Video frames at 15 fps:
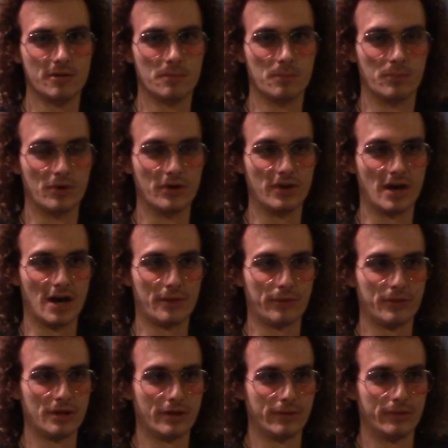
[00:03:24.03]
but I
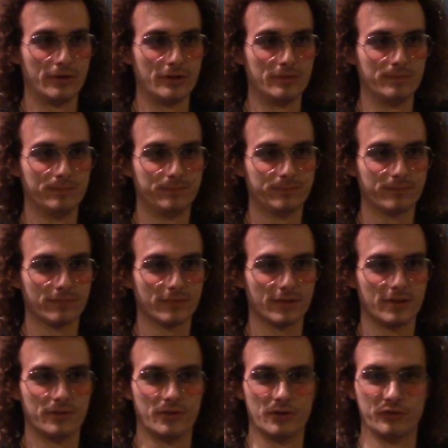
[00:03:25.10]
think that
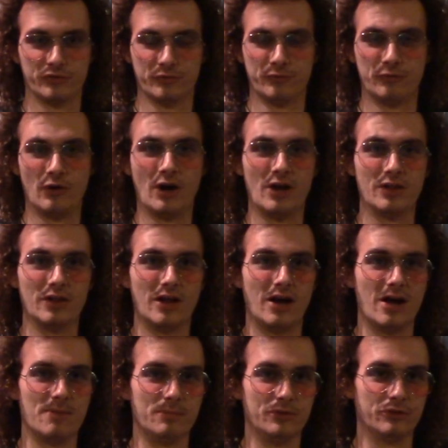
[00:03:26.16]
there's a fine
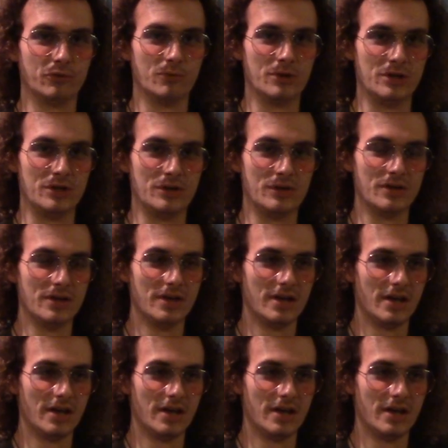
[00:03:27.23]
line between